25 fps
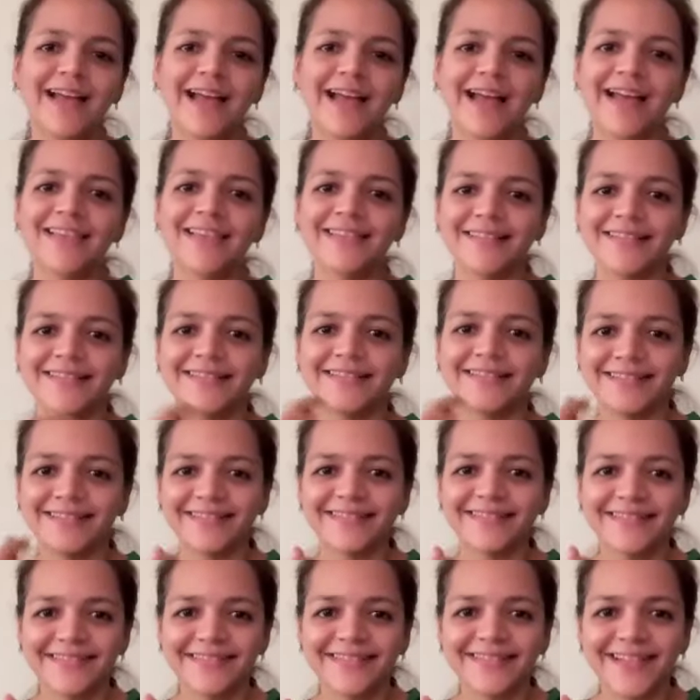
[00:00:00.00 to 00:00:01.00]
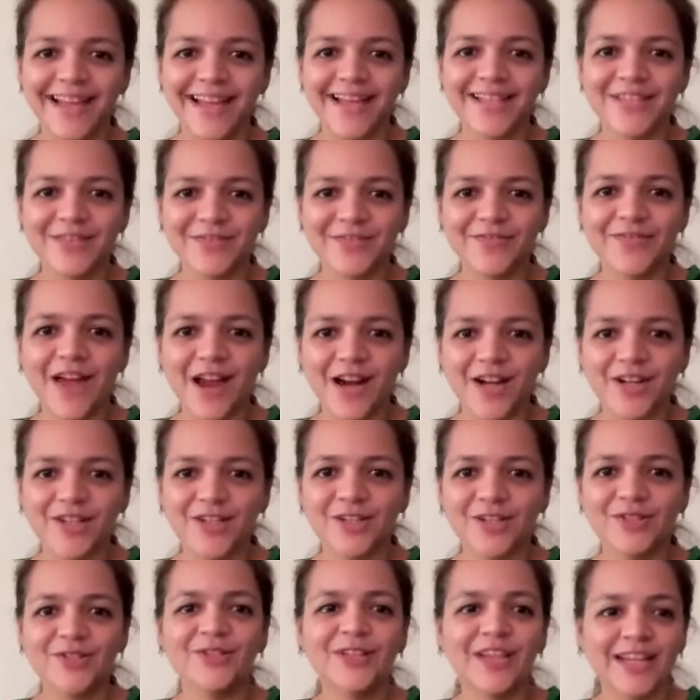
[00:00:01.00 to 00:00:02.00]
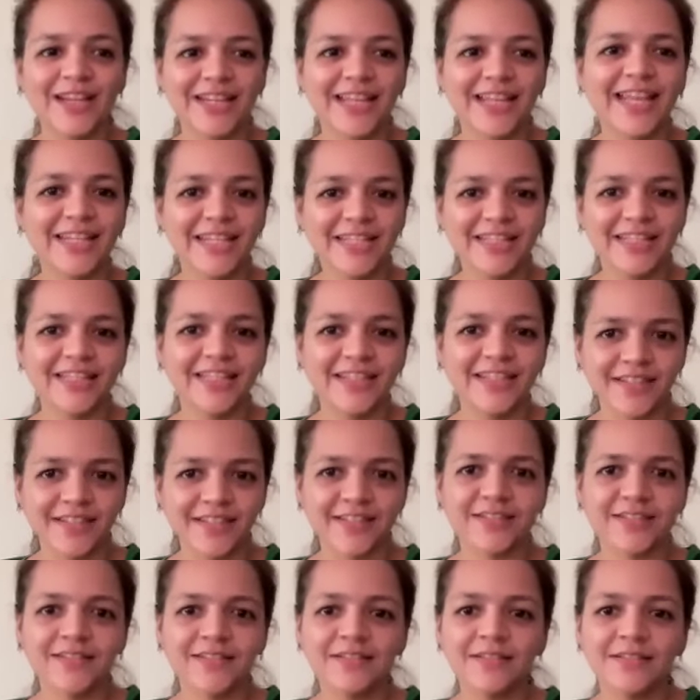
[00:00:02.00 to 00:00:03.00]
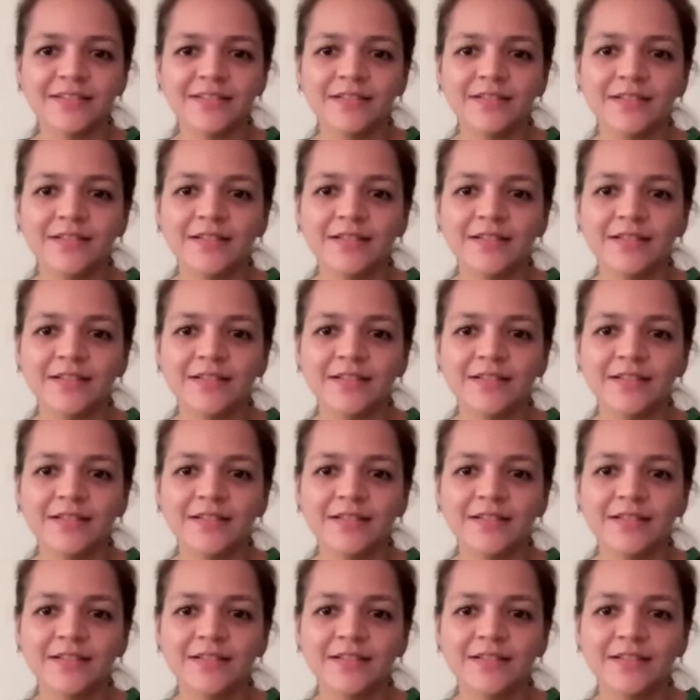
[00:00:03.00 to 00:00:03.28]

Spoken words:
as a as a factor to get anything done,